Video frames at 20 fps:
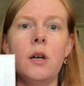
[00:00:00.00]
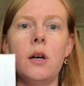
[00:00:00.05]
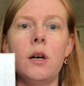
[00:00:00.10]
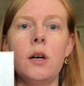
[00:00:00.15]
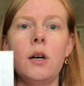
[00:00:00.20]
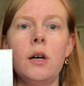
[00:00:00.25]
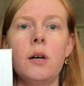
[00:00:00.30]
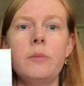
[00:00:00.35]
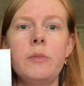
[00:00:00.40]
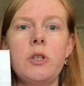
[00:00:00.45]

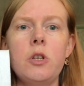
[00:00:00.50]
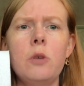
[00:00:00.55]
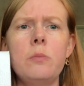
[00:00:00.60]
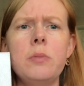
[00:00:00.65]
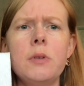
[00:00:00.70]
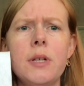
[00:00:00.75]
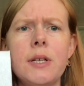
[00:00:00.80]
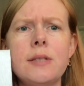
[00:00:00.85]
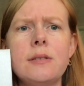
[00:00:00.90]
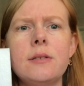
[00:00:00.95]
The
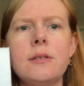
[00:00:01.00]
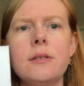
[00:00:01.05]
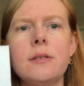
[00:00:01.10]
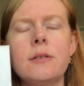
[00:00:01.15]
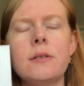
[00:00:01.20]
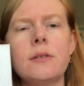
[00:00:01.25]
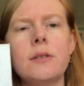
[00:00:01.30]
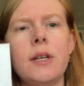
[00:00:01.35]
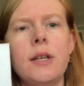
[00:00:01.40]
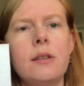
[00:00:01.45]

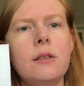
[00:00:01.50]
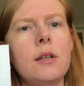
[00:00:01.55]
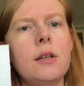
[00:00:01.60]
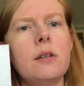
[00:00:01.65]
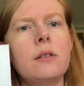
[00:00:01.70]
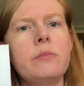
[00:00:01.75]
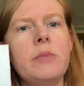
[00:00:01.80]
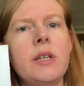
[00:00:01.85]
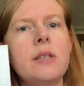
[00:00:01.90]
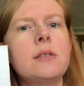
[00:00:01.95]
opalescence, I
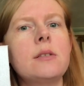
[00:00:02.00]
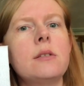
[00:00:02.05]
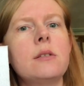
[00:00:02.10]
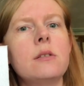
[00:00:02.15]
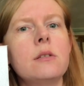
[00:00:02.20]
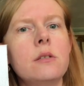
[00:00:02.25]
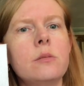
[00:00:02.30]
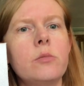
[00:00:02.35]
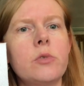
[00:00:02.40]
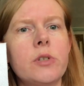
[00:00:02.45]
think, makes it a
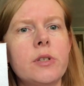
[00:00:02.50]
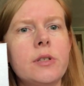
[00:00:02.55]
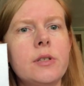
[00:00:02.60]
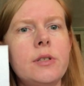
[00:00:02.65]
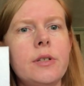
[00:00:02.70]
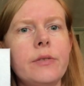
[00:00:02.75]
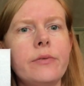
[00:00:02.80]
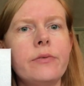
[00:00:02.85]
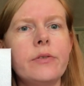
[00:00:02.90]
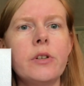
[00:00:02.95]
little more
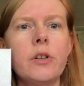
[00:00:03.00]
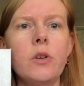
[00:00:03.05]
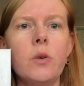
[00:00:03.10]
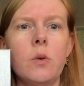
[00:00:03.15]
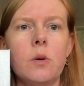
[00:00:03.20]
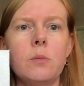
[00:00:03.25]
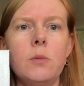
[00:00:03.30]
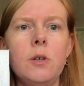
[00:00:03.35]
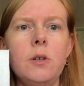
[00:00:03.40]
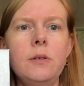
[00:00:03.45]
stiff than
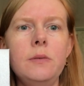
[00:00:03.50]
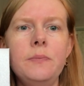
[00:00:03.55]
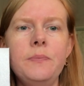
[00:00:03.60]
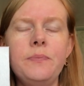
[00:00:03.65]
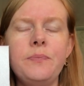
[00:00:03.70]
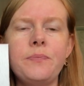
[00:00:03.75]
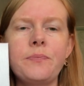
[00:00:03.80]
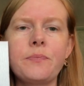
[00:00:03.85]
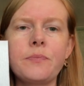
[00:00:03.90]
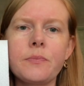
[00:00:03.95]
normal.
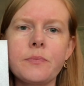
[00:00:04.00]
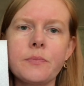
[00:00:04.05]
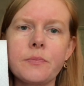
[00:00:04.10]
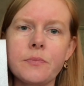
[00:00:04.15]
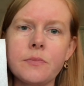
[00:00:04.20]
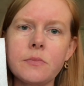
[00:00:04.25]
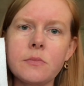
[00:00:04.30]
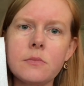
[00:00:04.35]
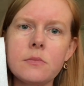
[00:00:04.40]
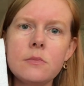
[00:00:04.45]

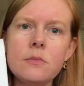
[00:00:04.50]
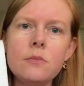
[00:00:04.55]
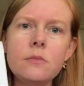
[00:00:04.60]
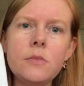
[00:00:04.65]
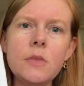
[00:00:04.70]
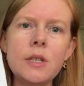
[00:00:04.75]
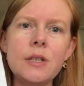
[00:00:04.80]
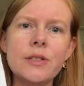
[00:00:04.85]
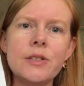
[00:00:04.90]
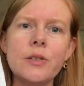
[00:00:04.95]

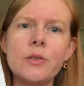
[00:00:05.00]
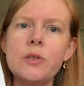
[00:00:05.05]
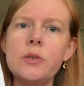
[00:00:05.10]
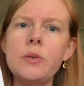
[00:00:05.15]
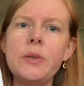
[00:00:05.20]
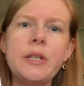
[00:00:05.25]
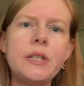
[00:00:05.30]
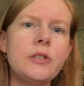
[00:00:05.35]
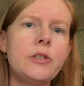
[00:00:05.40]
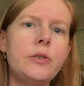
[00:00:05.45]
So
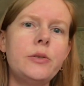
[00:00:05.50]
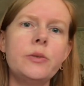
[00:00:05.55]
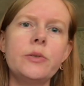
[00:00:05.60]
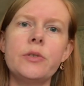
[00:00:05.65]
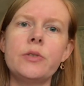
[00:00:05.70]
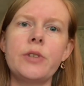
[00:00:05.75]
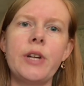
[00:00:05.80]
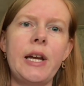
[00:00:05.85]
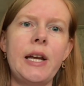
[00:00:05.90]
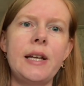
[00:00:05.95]
doing two
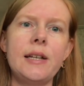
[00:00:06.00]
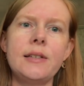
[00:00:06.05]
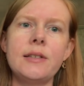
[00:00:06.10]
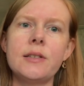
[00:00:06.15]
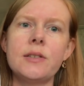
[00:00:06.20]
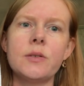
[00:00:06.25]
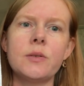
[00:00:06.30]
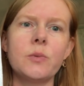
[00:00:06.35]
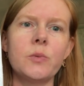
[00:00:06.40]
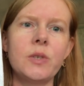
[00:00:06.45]

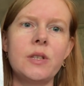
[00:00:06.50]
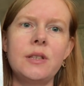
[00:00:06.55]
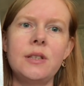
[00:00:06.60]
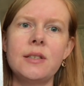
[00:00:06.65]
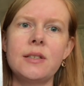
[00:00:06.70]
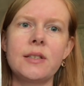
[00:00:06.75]
strands with this